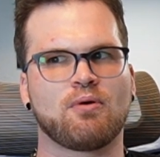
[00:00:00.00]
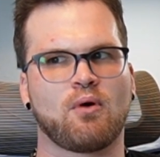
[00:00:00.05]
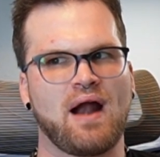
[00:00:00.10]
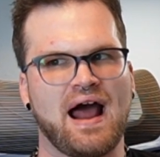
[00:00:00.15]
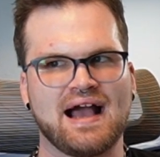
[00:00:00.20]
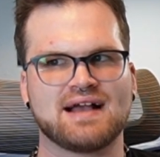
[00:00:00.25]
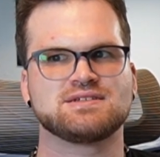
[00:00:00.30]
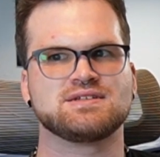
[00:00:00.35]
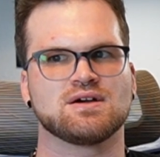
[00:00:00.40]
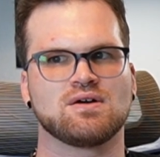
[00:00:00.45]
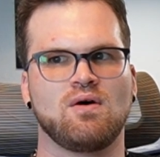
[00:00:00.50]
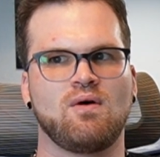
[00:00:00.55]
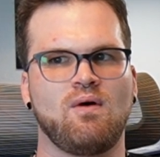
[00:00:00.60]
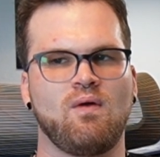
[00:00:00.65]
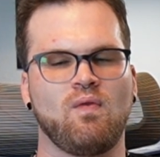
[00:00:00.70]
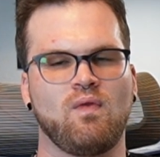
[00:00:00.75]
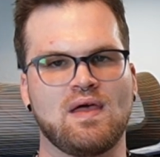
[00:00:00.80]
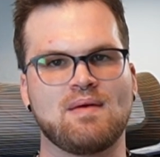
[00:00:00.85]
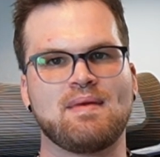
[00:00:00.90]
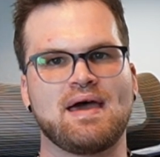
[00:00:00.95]

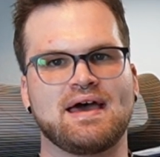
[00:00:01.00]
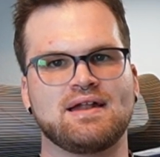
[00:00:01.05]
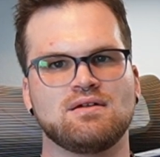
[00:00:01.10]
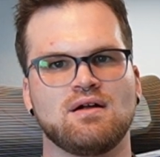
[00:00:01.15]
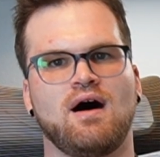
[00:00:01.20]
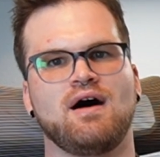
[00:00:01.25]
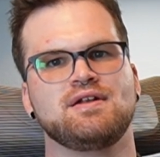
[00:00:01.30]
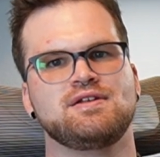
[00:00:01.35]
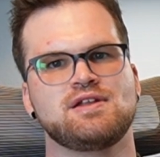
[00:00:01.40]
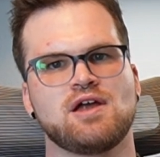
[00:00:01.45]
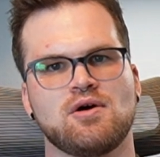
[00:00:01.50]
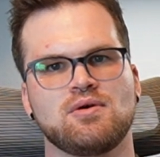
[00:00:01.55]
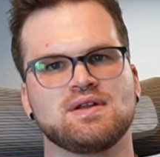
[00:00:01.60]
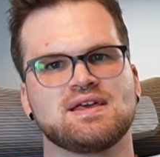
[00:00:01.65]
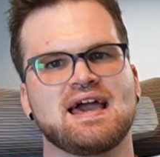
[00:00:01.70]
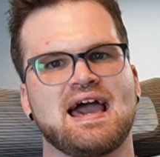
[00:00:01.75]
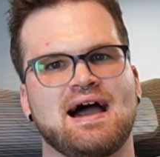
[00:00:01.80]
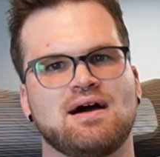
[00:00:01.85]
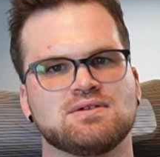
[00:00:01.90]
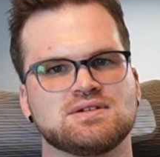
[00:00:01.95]
practical limit on node
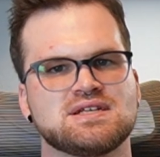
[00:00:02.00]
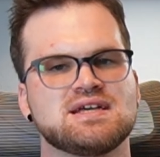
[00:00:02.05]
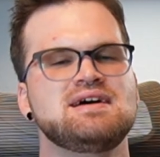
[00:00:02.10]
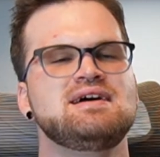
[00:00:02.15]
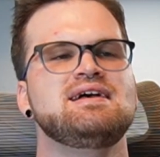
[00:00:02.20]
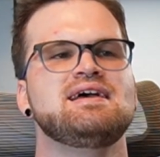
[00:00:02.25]
count,